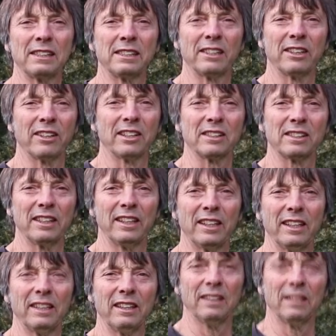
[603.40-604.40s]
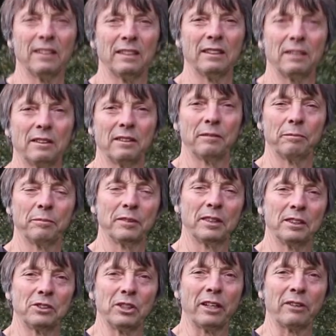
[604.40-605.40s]
seriously
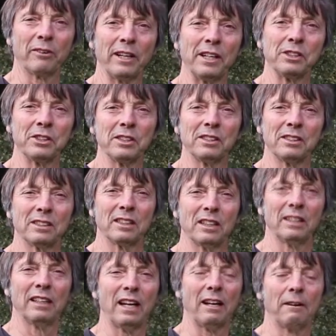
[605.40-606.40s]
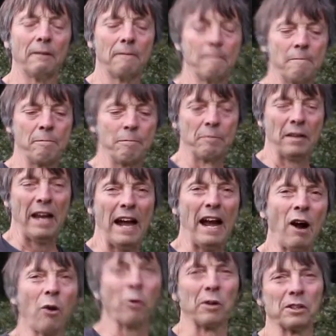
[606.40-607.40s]
the generations and the
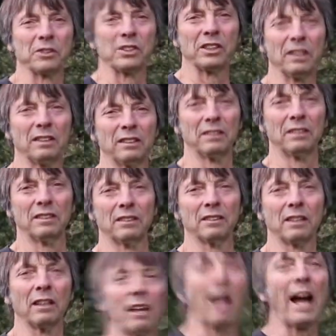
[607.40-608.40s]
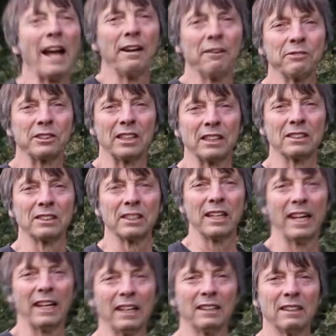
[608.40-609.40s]
hours and the lives that it's
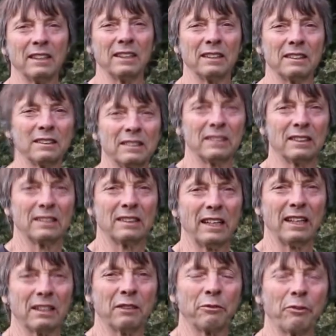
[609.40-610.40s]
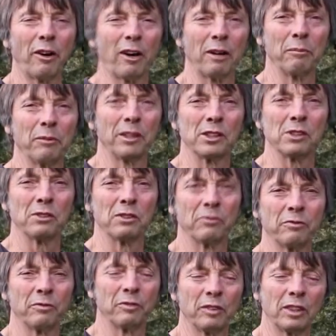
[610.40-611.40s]
taken to take the farm
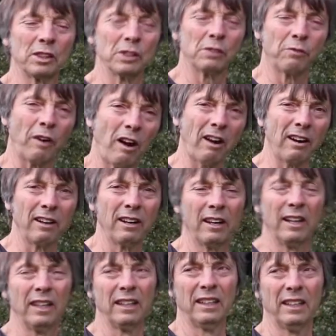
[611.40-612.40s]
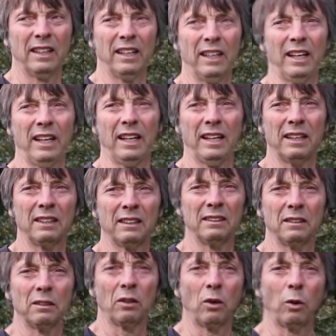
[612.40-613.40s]
this far,
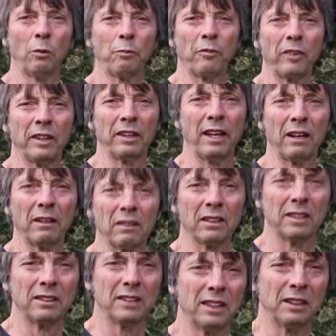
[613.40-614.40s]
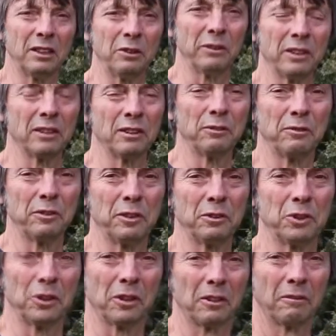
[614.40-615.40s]
and hopefully that'll continue into the
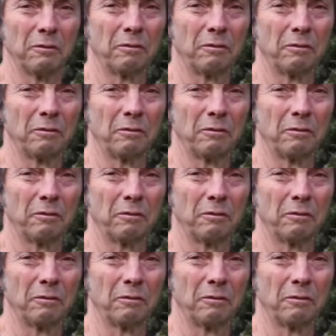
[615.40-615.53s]
future.